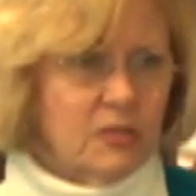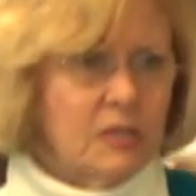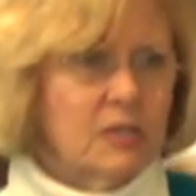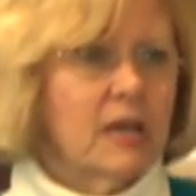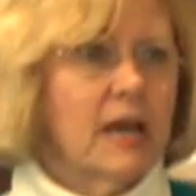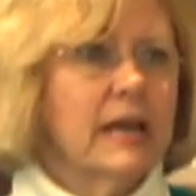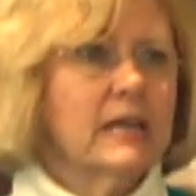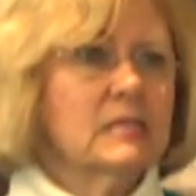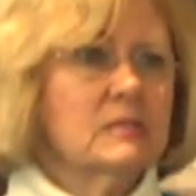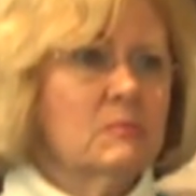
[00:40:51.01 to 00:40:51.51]
A
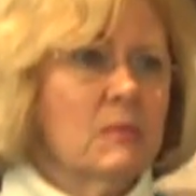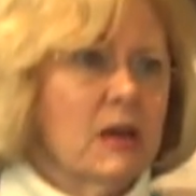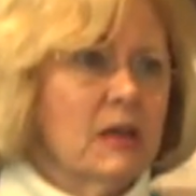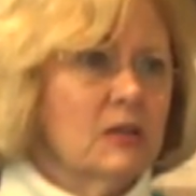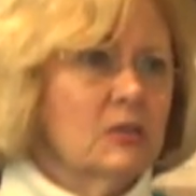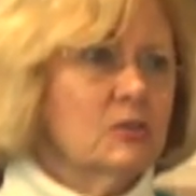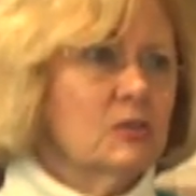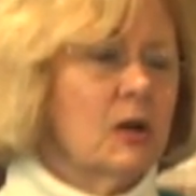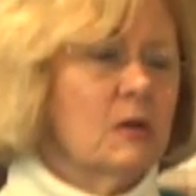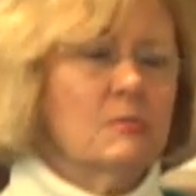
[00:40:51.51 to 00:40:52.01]
case
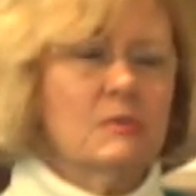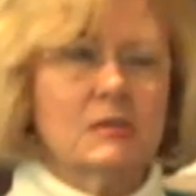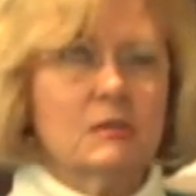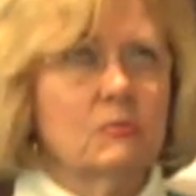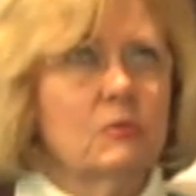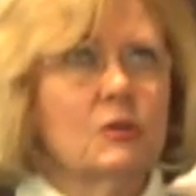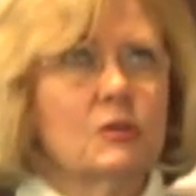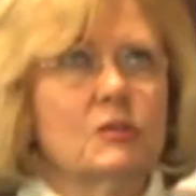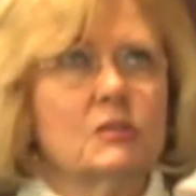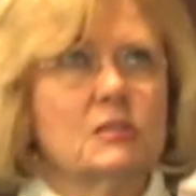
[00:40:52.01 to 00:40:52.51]
manager, I mean,
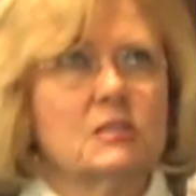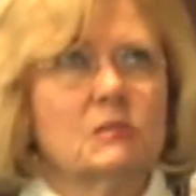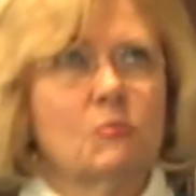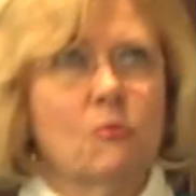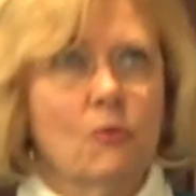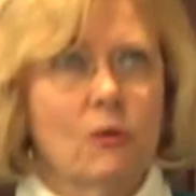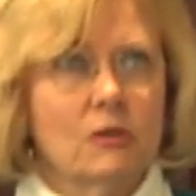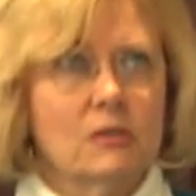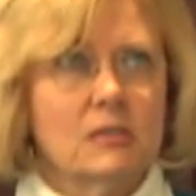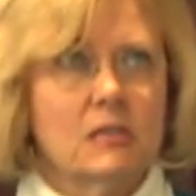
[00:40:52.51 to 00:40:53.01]
community
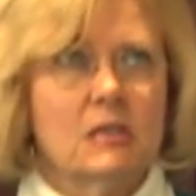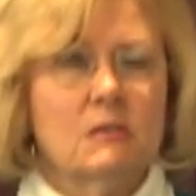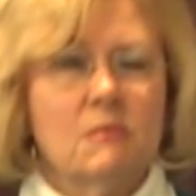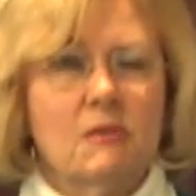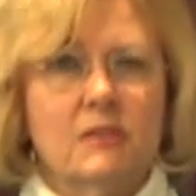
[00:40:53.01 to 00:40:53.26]
support team,